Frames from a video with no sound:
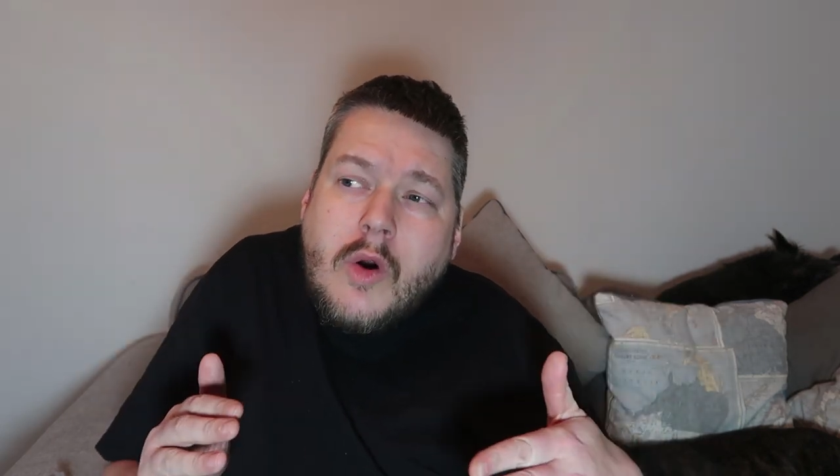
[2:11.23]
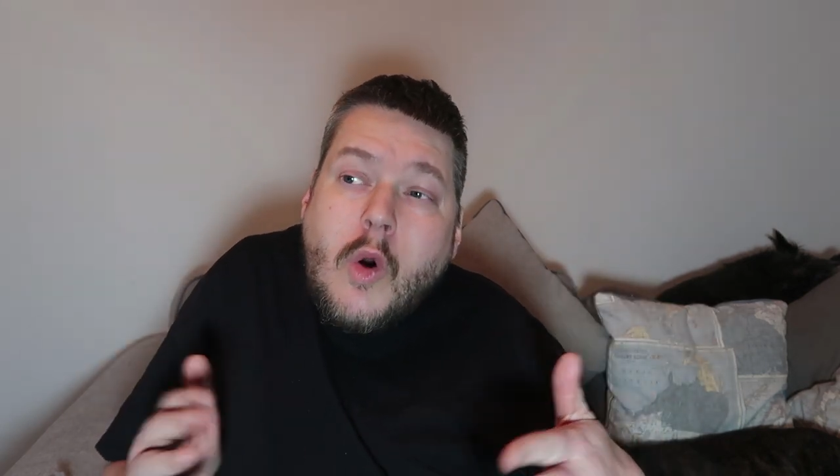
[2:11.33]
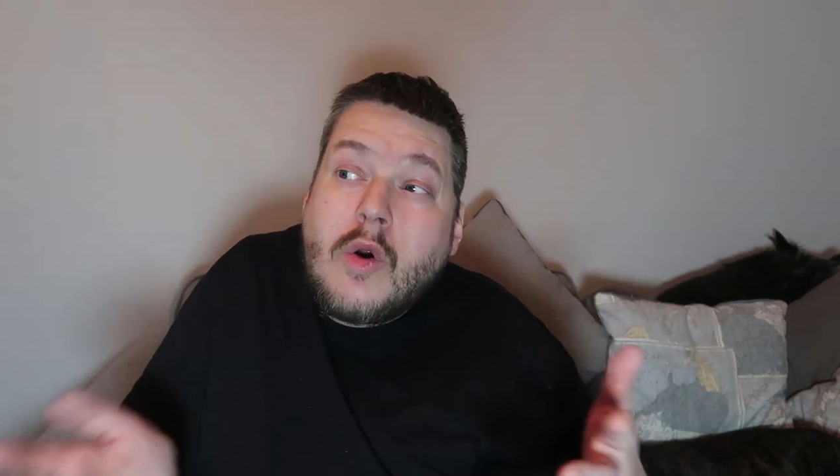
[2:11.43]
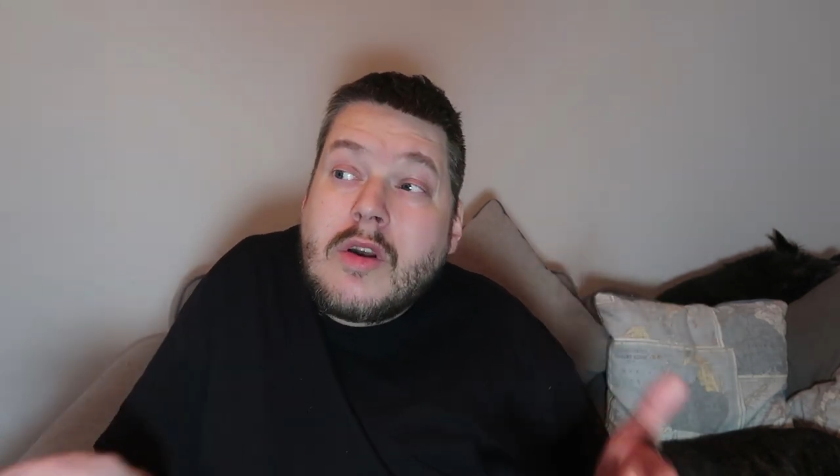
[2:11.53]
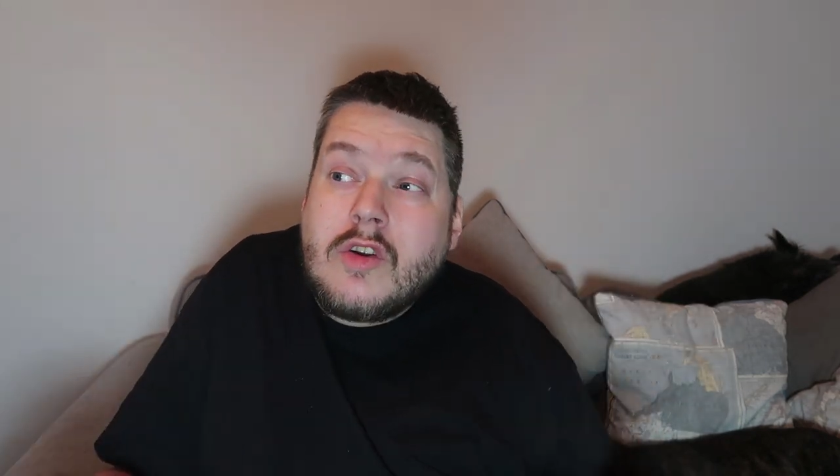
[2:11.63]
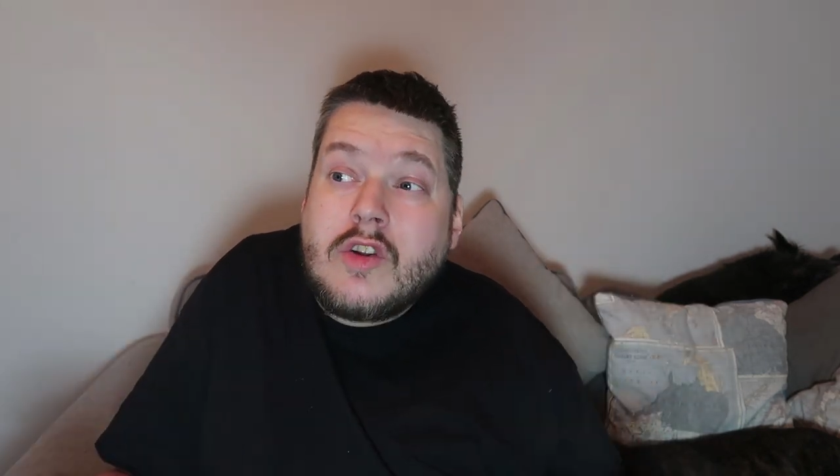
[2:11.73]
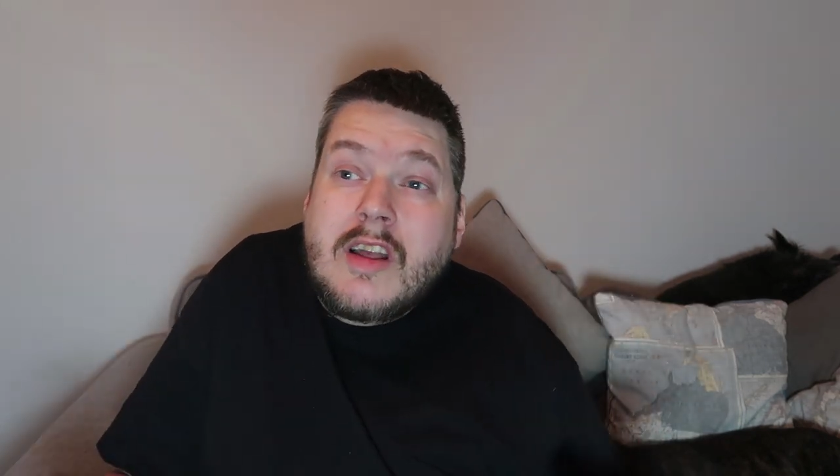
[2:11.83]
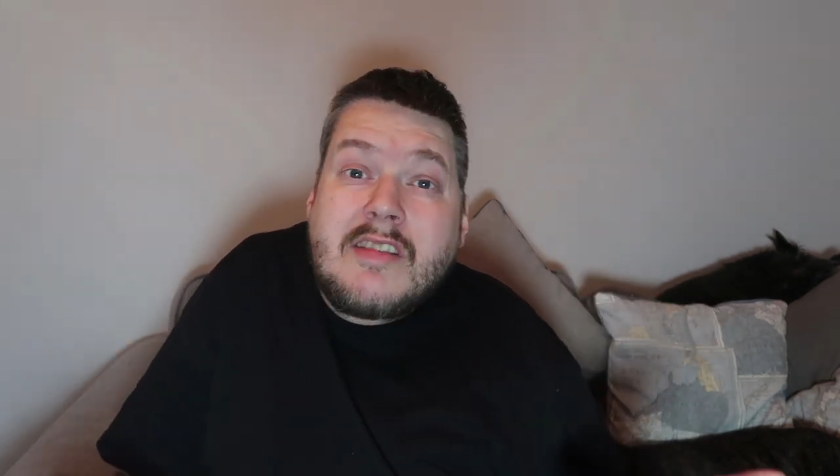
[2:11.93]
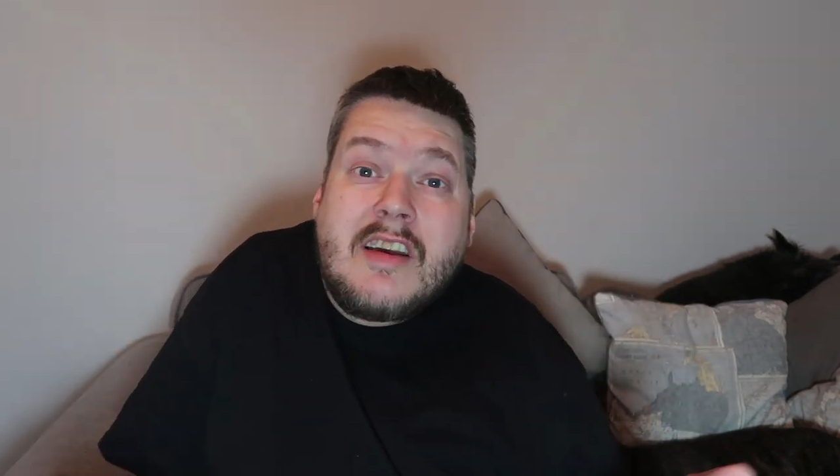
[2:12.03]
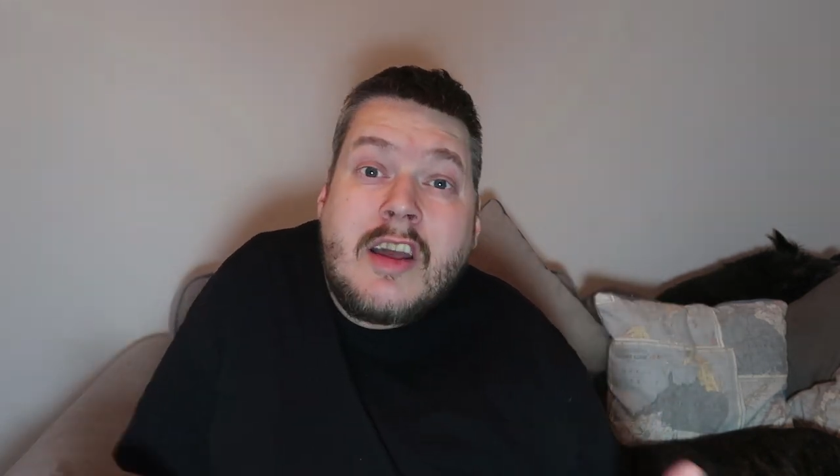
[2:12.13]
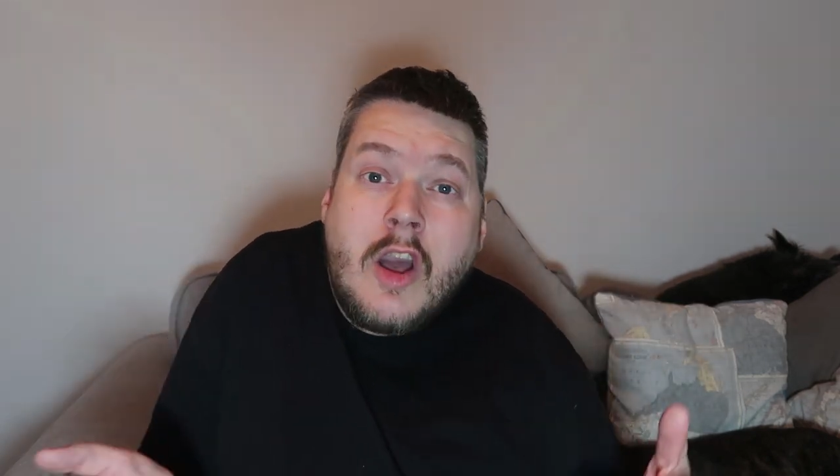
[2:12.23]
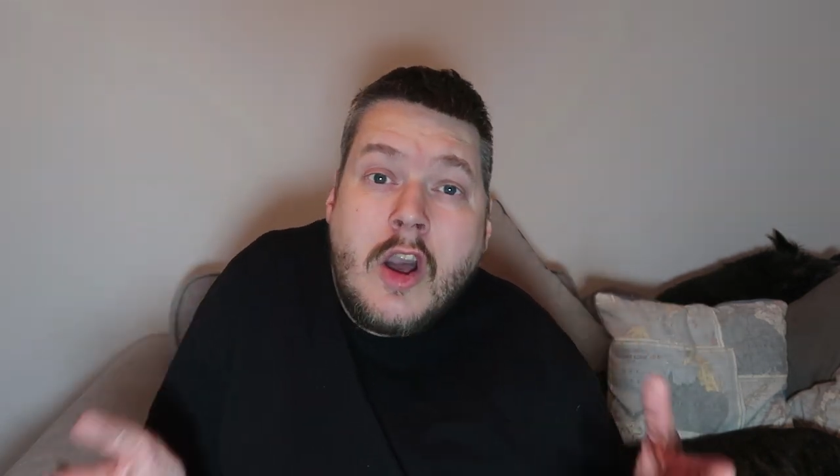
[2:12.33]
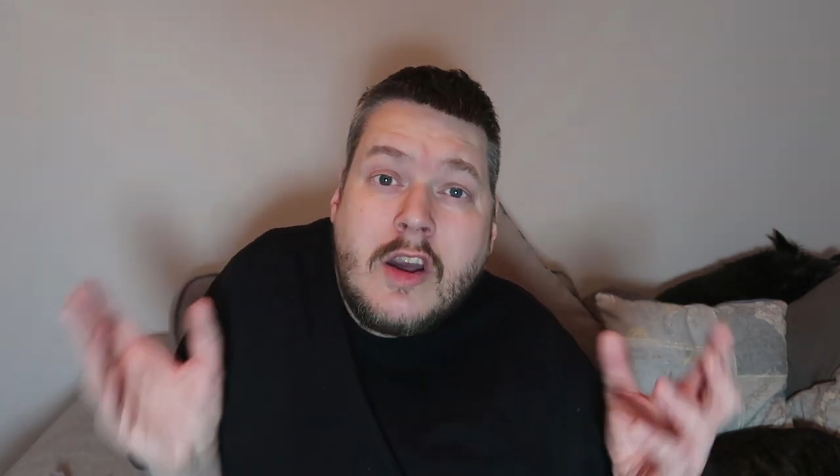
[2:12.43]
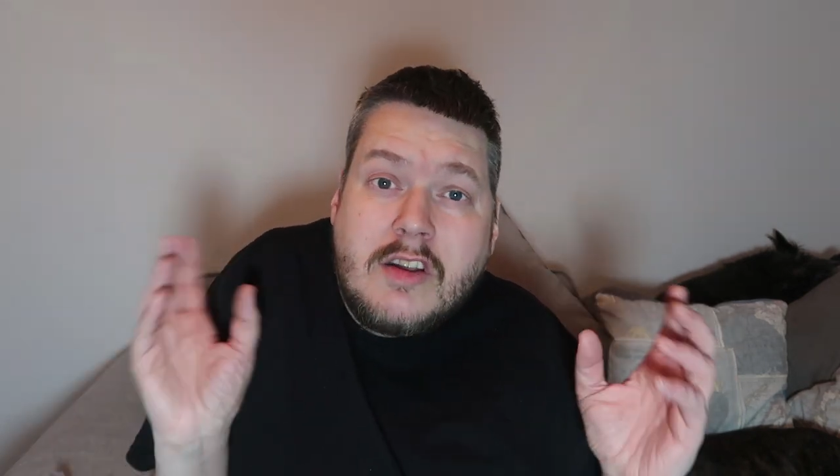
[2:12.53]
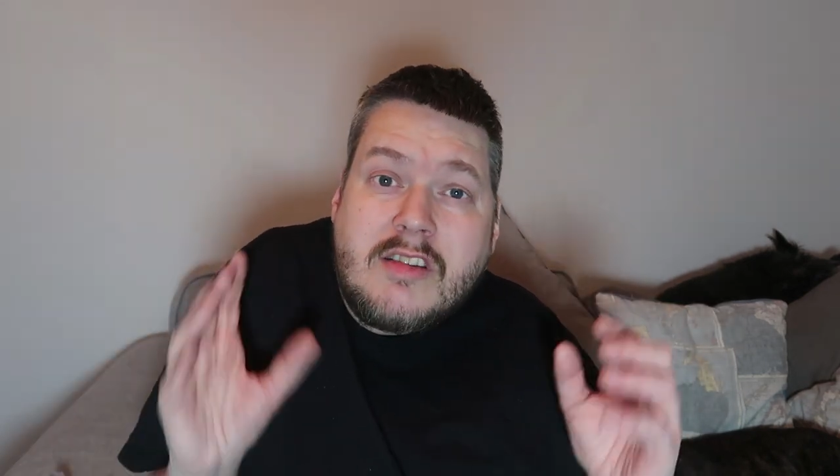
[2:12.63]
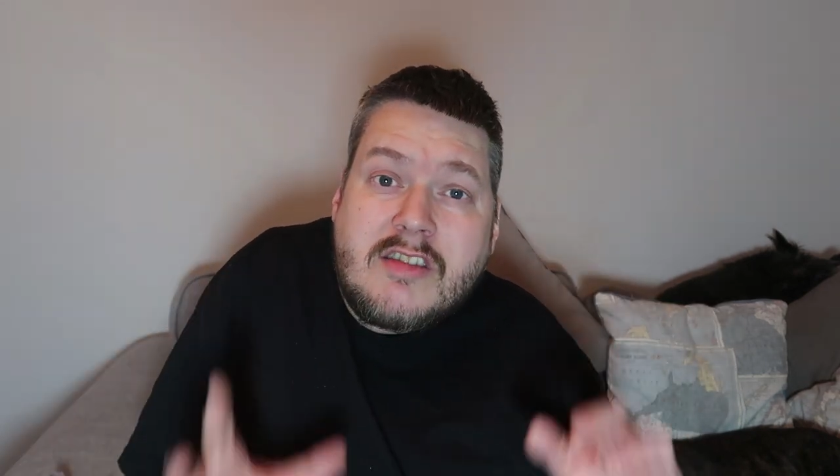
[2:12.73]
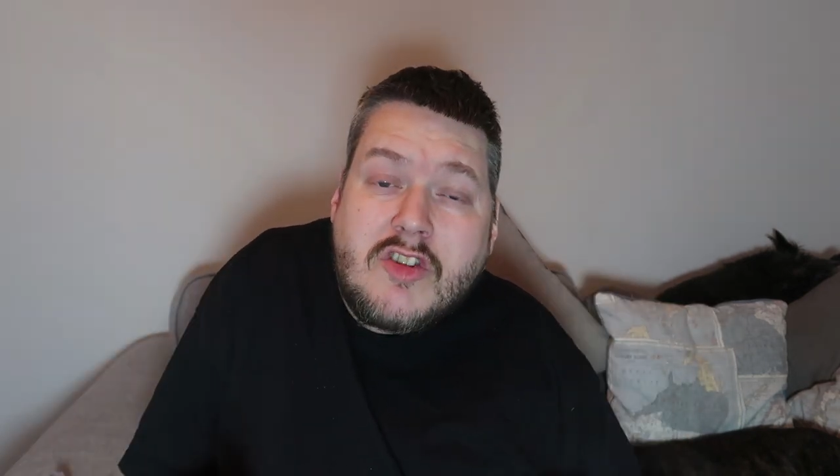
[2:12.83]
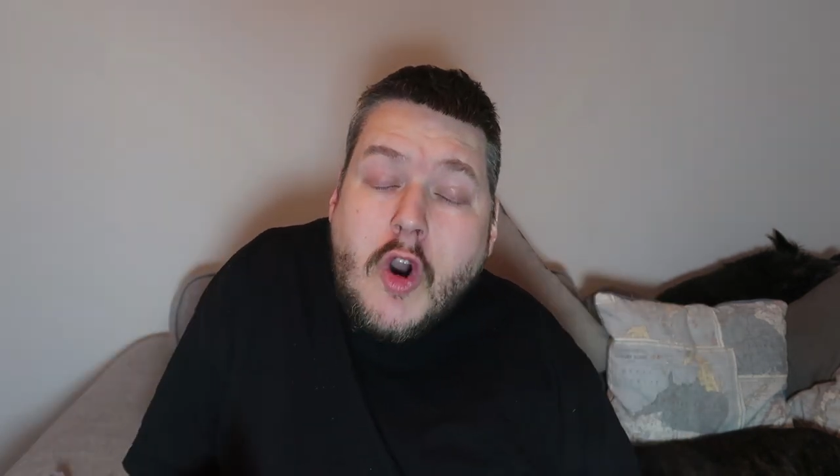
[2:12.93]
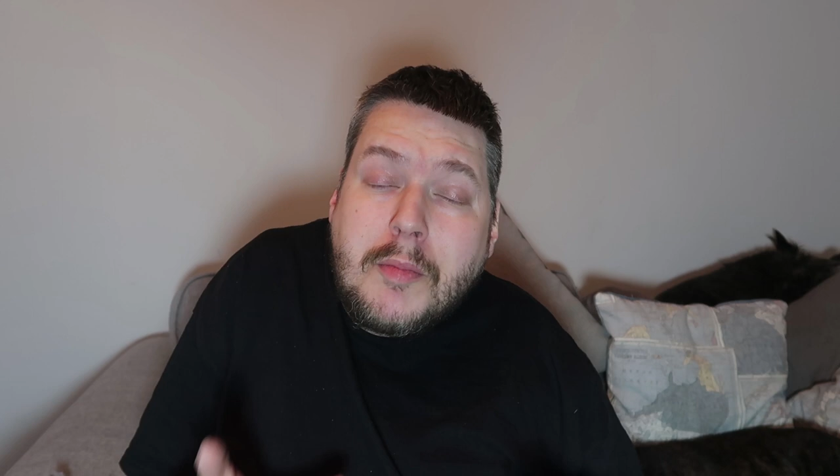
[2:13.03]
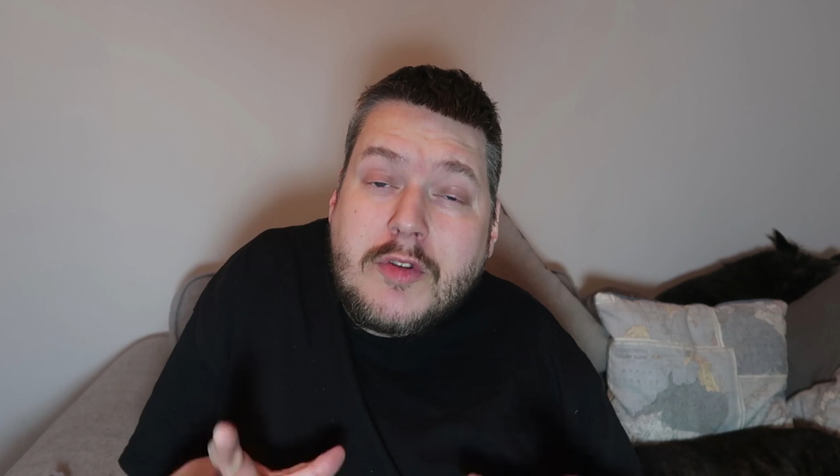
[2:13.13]
or should I say, you
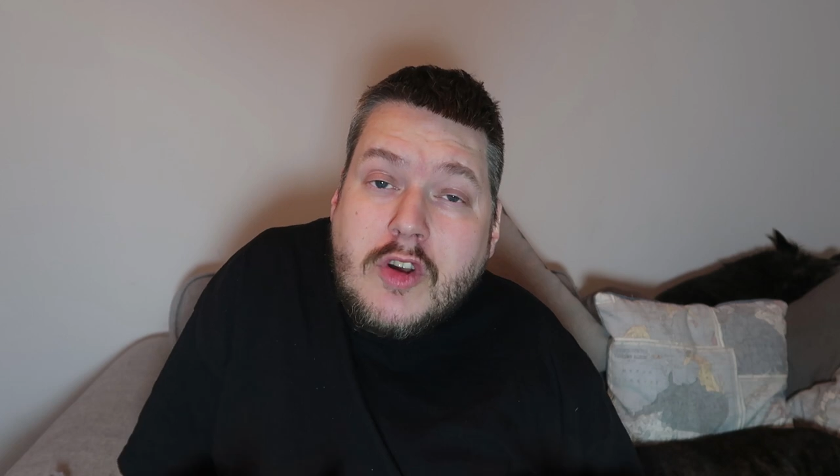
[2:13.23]
stop